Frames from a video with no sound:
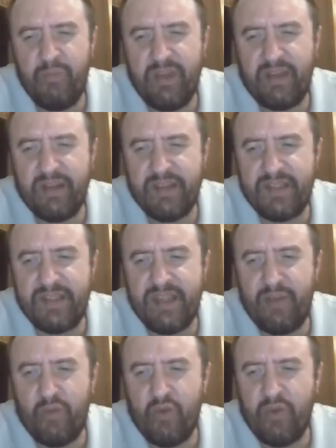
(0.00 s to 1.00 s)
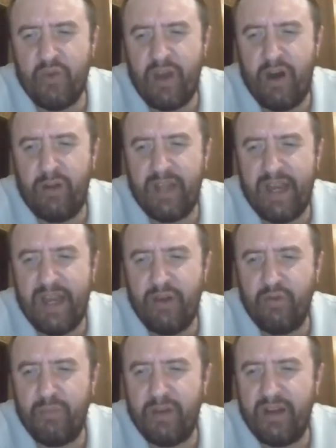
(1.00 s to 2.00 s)
because they weren't all
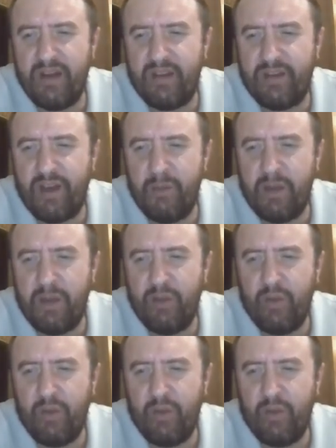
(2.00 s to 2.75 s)
out by the time I